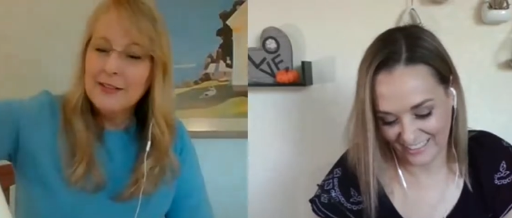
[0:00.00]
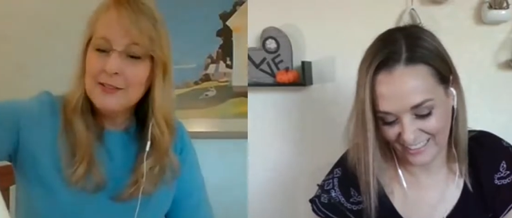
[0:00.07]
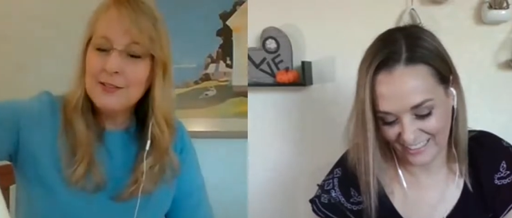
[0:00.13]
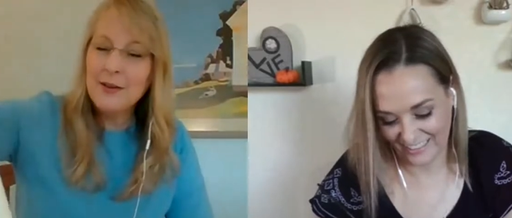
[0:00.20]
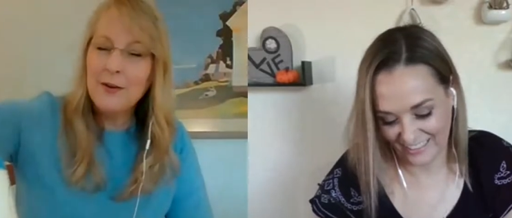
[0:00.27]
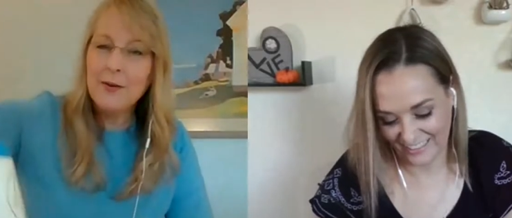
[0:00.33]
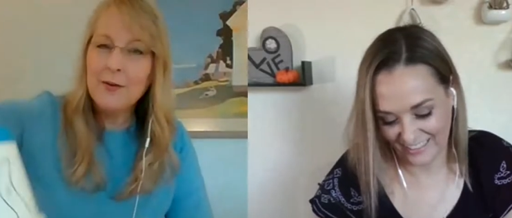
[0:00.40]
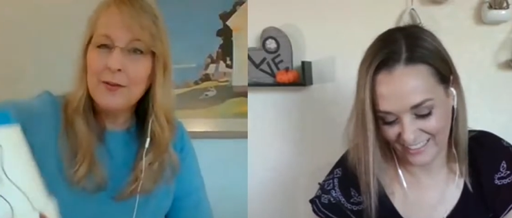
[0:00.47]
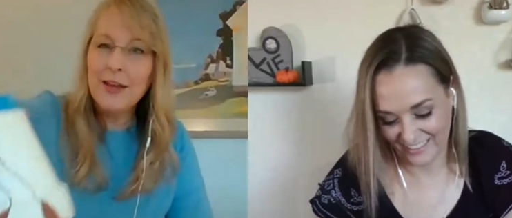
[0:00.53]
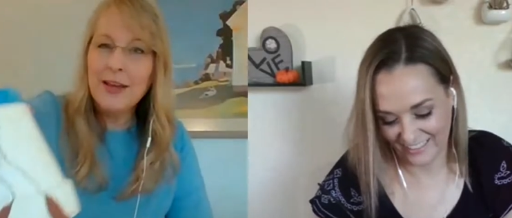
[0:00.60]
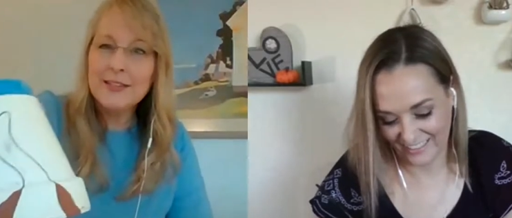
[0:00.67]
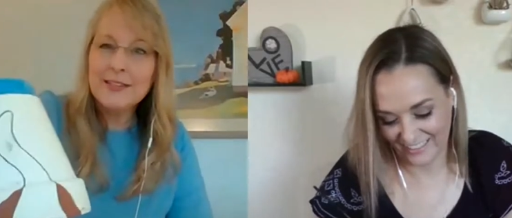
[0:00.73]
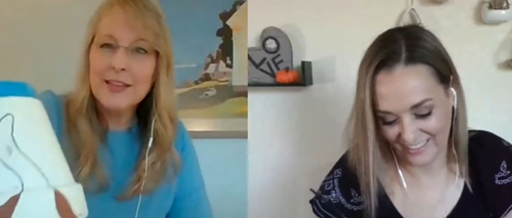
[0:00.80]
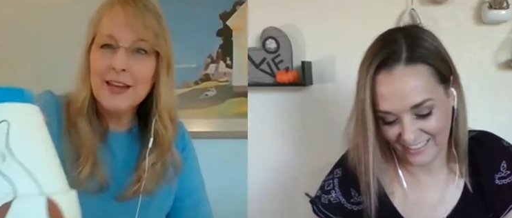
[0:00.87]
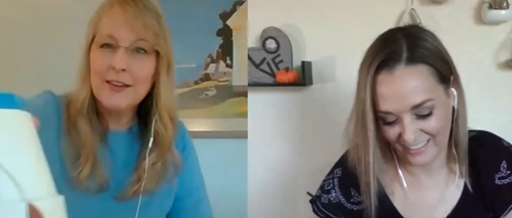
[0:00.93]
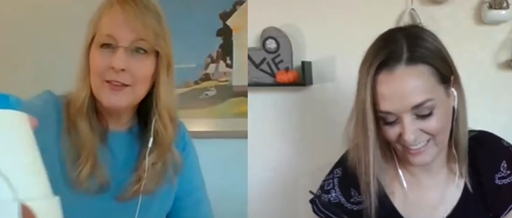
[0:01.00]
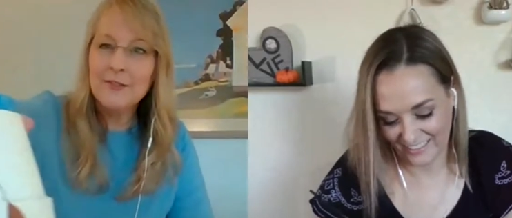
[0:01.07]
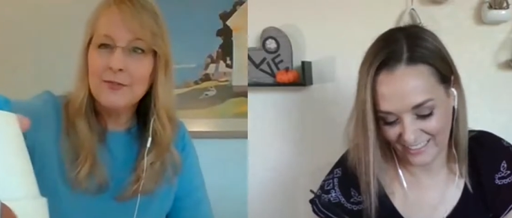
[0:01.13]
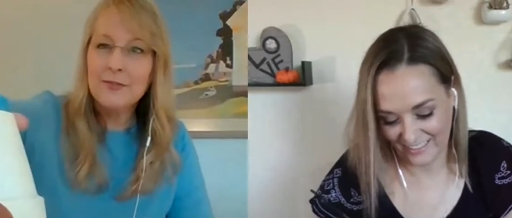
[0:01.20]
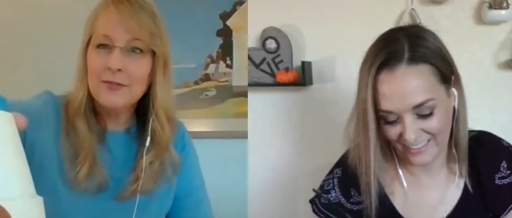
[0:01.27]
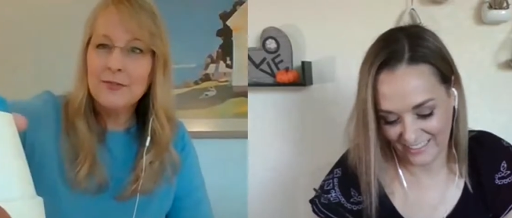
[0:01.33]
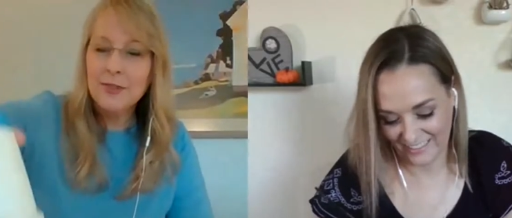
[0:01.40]
Speaker 1: So that's kind
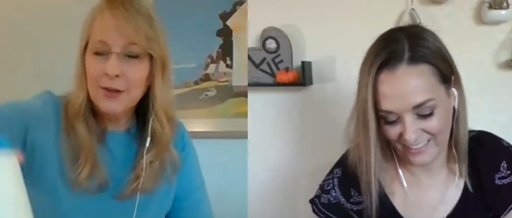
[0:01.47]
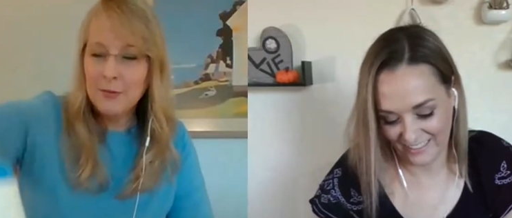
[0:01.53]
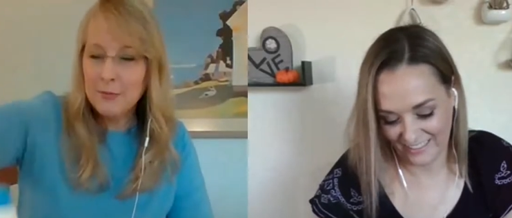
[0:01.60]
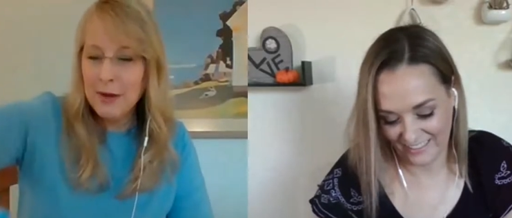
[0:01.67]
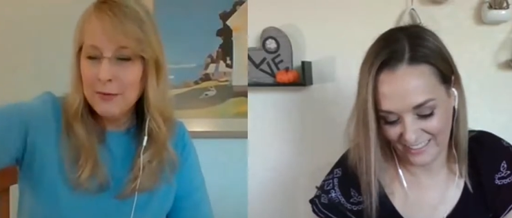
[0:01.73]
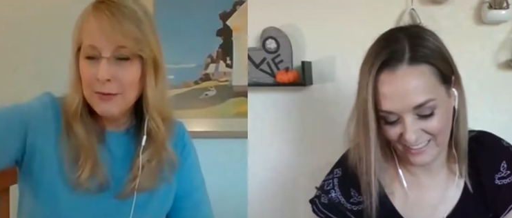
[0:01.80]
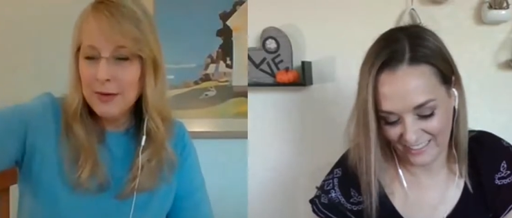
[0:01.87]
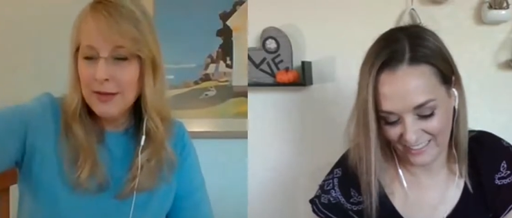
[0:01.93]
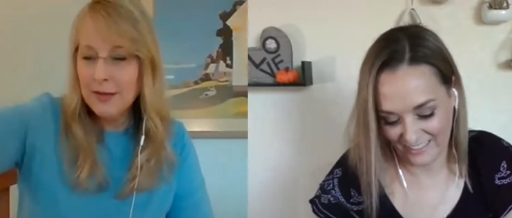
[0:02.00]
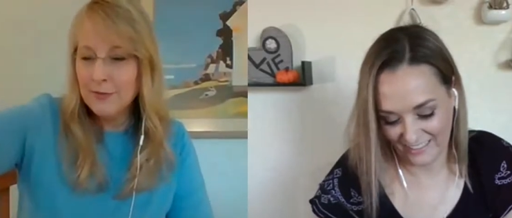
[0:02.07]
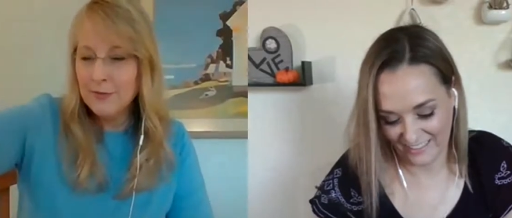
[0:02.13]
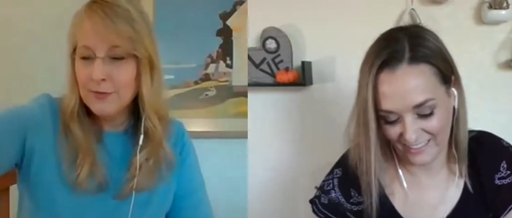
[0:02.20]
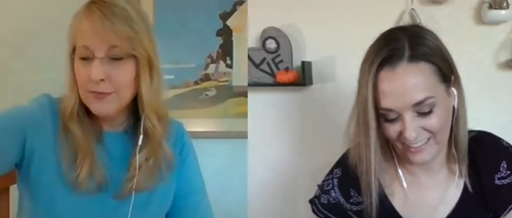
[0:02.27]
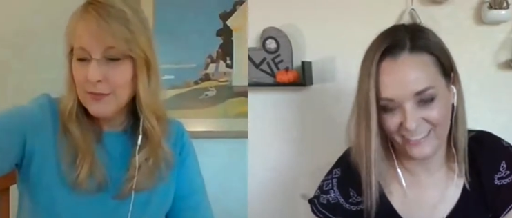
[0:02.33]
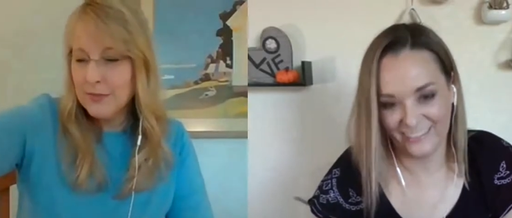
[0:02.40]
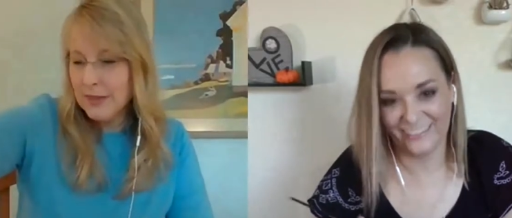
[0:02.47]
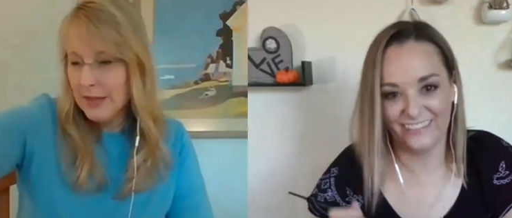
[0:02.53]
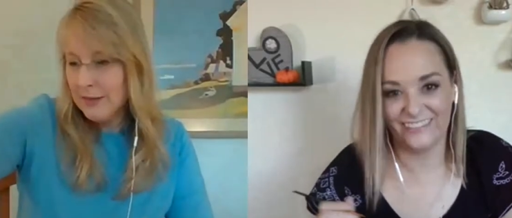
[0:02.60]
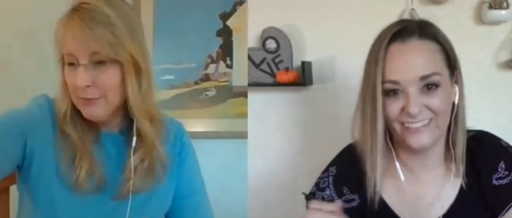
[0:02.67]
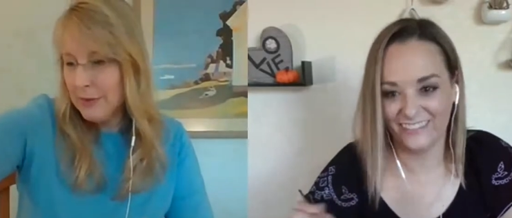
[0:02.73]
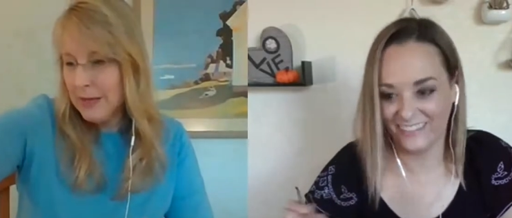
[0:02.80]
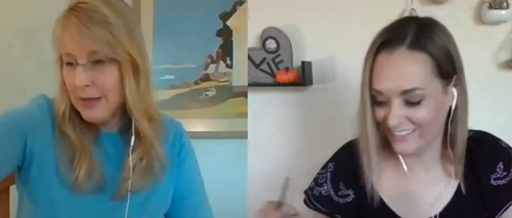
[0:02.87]
of you know my way of
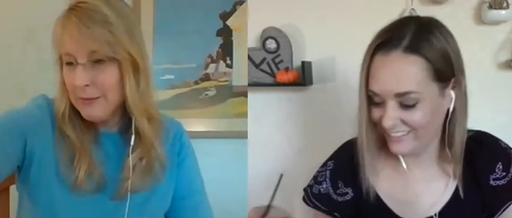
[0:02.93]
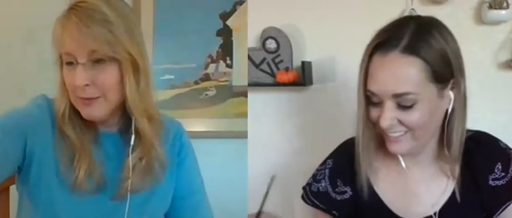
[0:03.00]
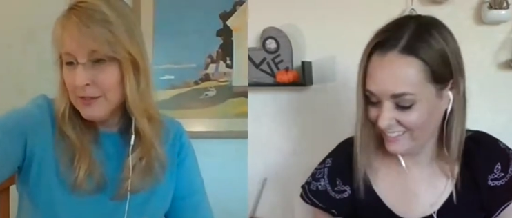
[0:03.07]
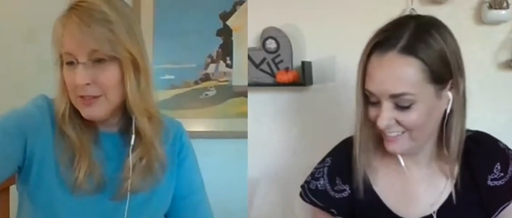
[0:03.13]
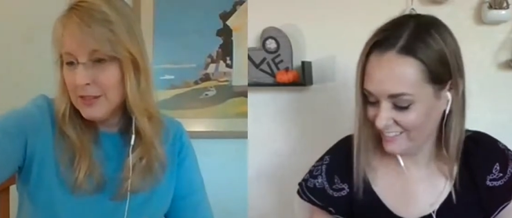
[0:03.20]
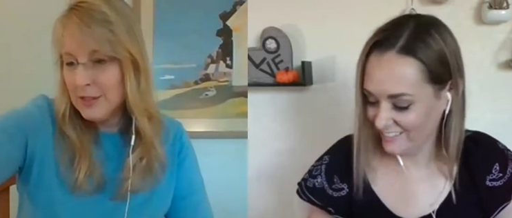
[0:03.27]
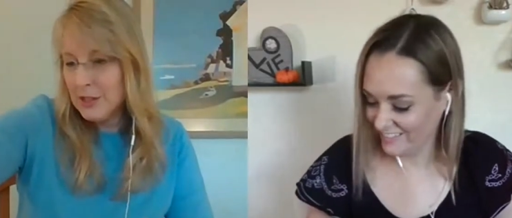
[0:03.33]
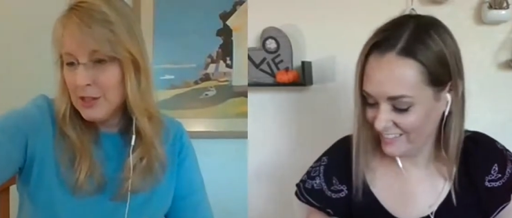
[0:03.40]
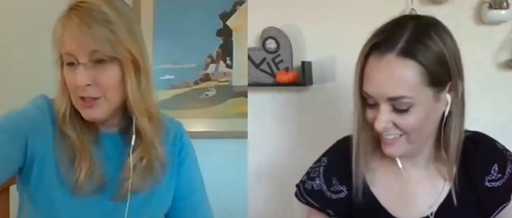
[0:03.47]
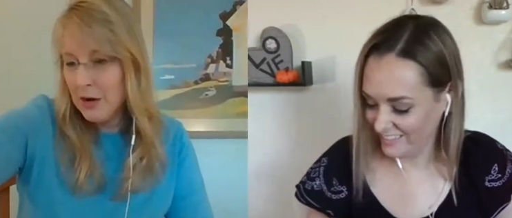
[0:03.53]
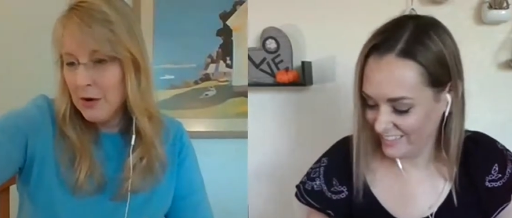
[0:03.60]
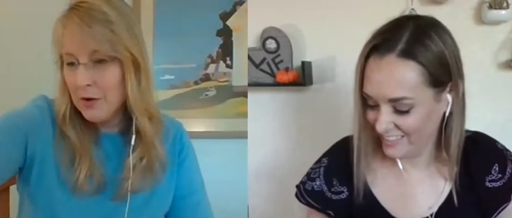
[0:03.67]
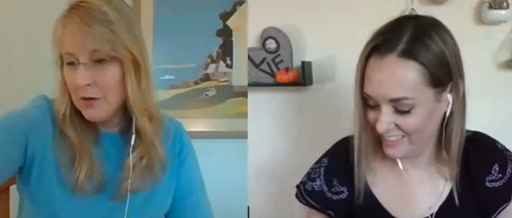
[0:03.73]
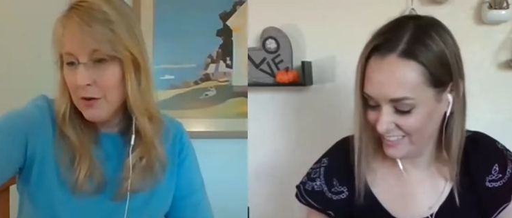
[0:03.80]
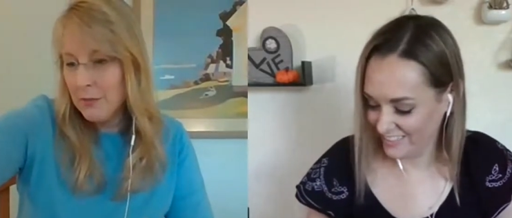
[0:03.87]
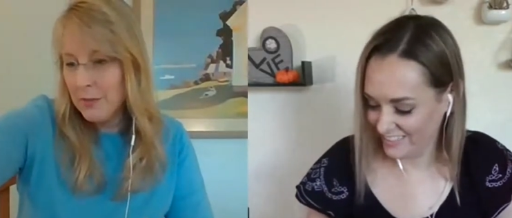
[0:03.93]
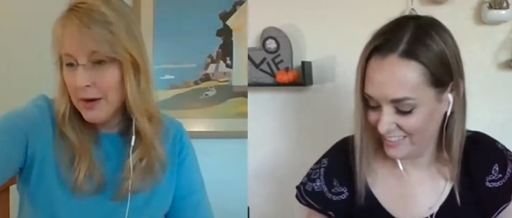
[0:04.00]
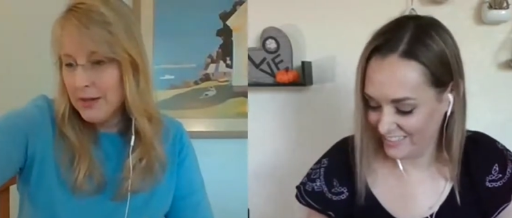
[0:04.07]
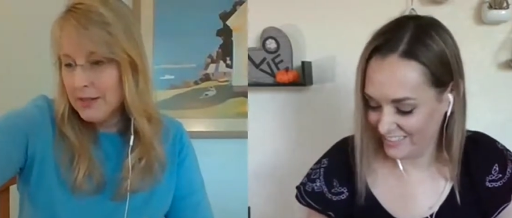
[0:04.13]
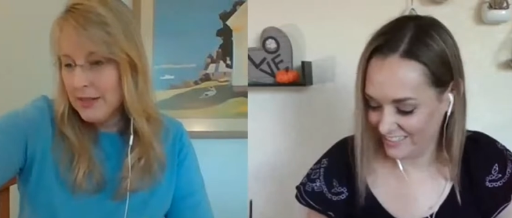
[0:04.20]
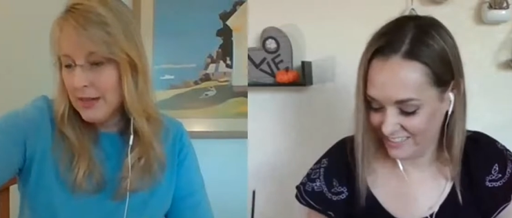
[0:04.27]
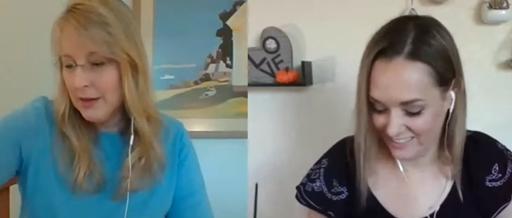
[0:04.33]
kind of being able to show a
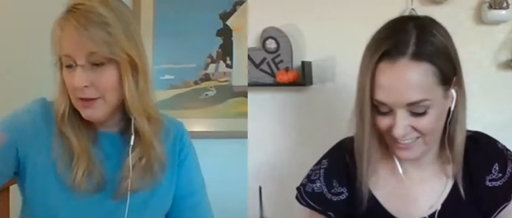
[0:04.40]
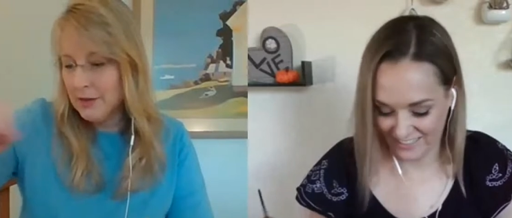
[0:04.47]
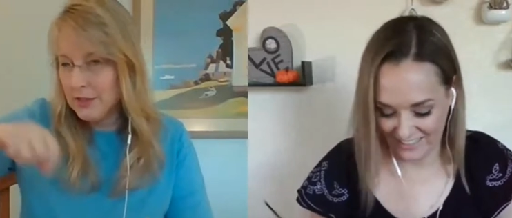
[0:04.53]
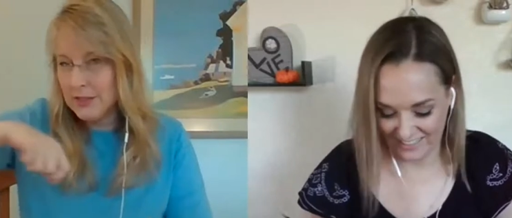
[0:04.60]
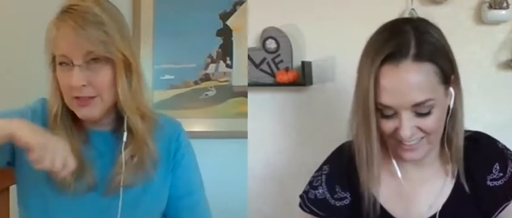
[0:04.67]
white tail,